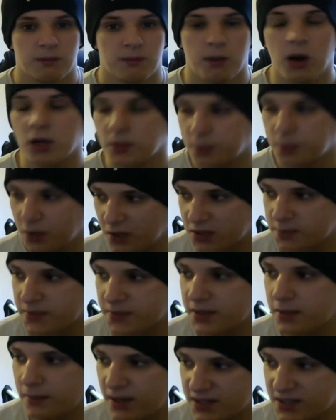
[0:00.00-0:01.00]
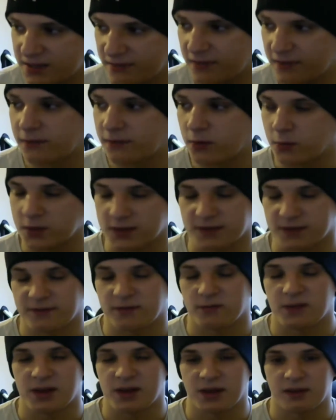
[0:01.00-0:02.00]
Markiplier has been a massive influencer
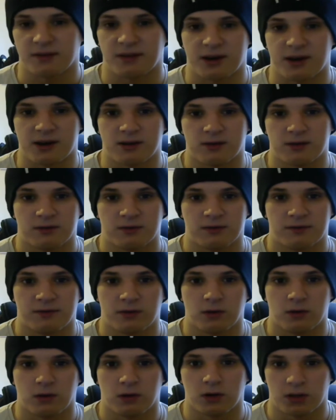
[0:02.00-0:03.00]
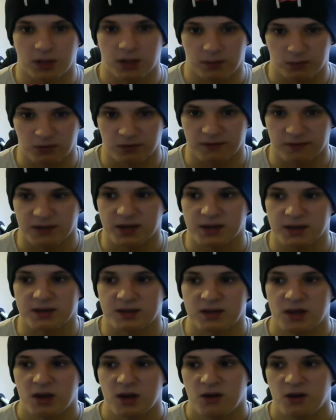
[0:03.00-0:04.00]
for me now for a number of
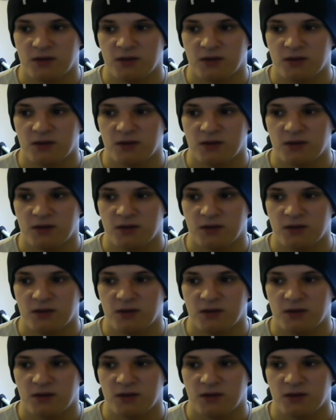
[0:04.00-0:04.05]
years.